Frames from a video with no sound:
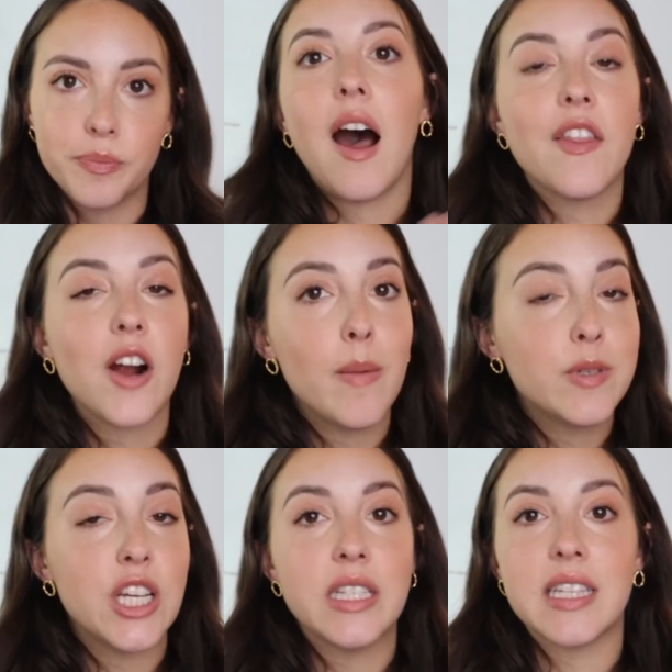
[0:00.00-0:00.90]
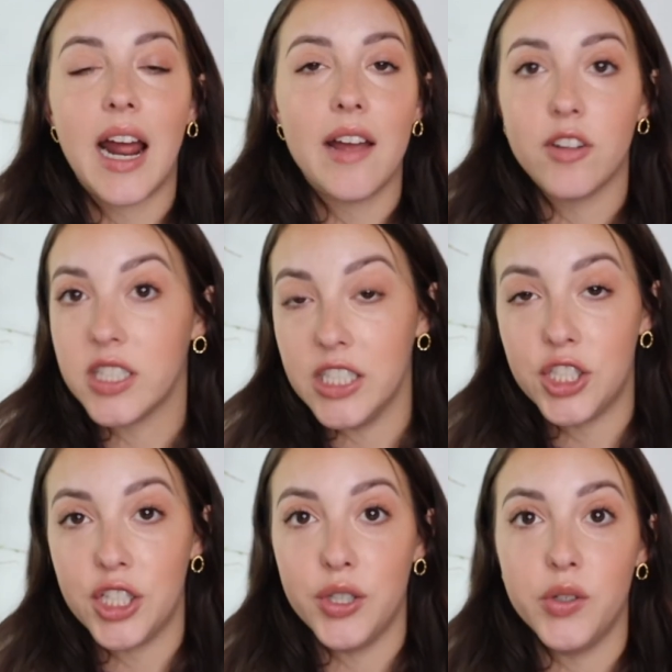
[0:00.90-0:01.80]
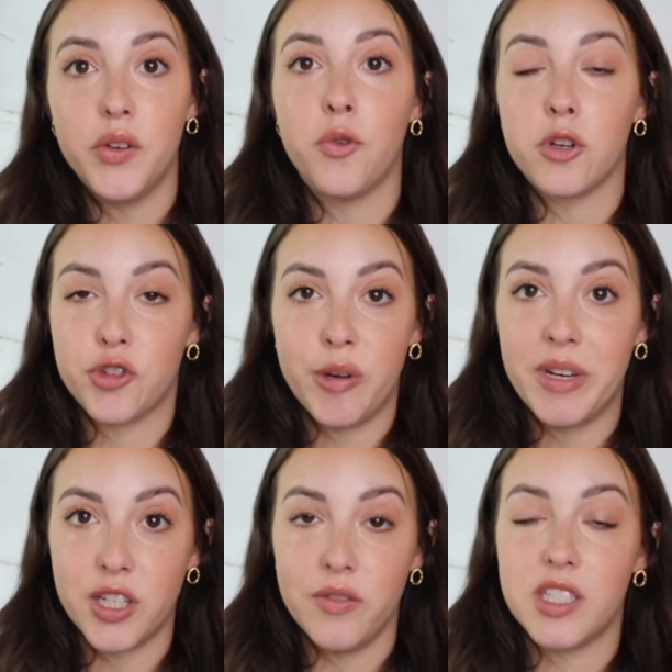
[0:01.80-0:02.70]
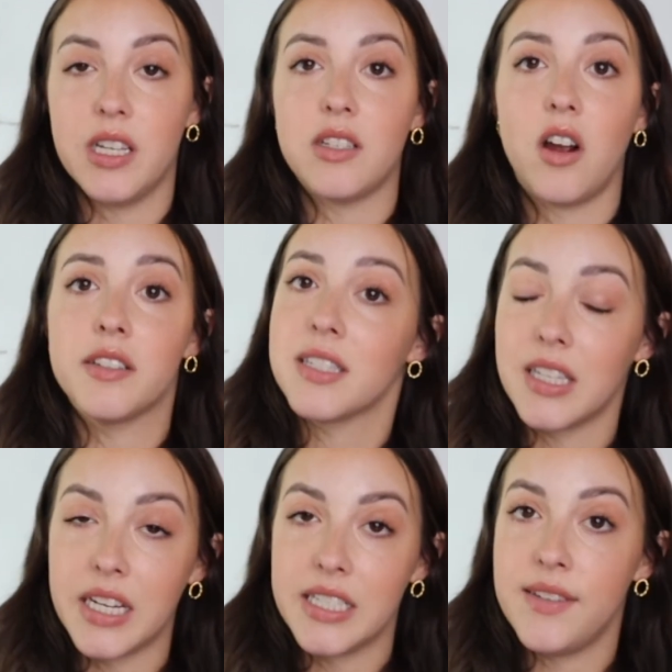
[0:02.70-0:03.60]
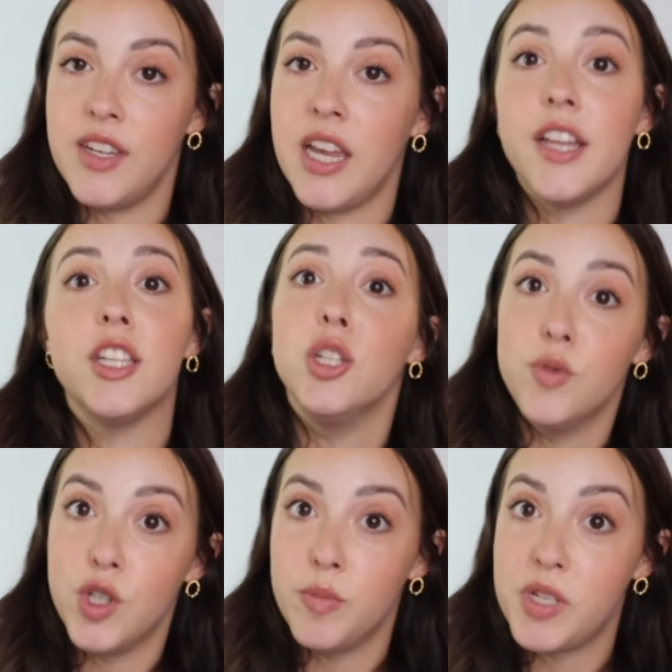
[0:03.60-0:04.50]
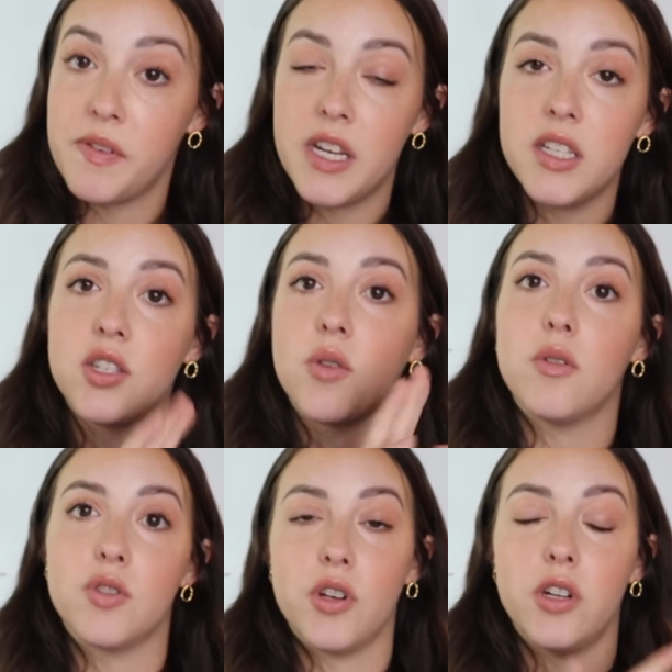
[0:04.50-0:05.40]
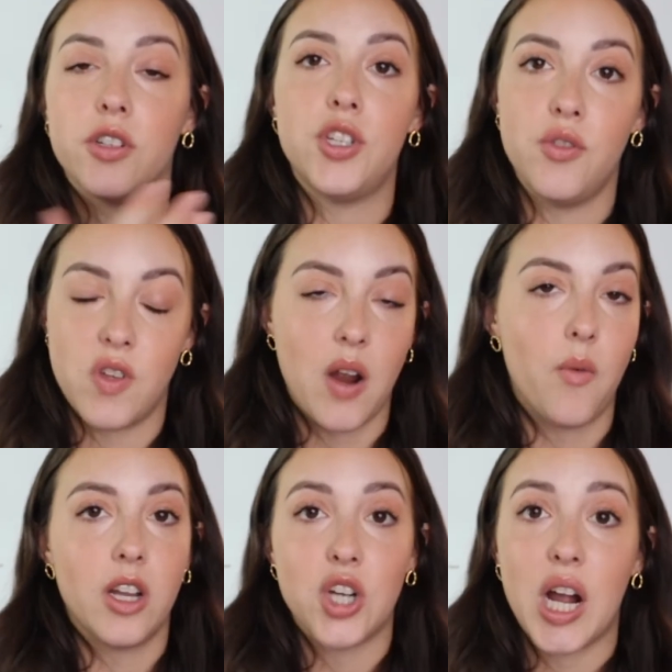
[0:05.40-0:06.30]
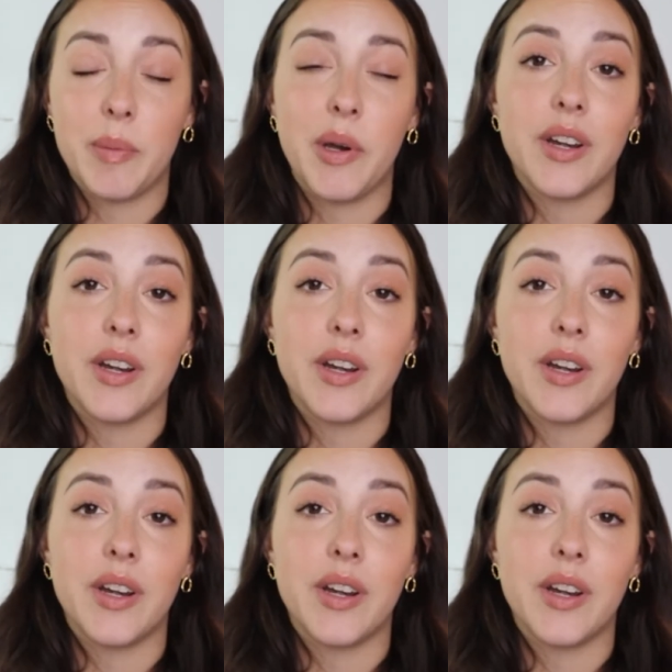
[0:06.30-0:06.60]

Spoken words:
Other options that I've looked into for streaming services are Sling TV and YouTube TV, so those are two that I wanna talk about